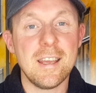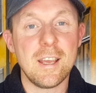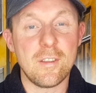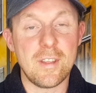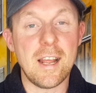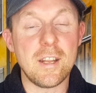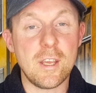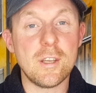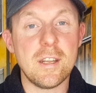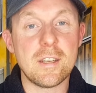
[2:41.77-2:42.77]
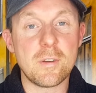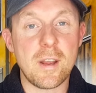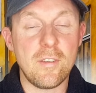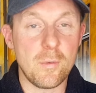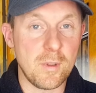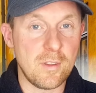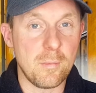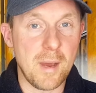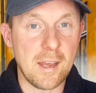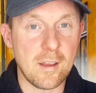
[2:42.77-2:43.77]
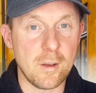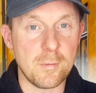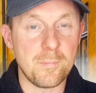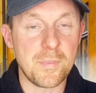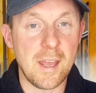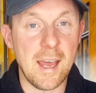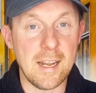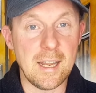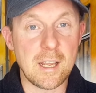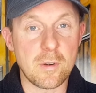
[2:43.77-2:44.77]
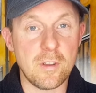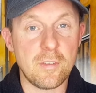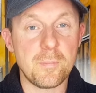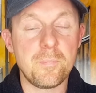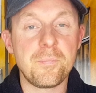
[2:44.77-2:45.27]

because it had a good integration with tobacco and licorice.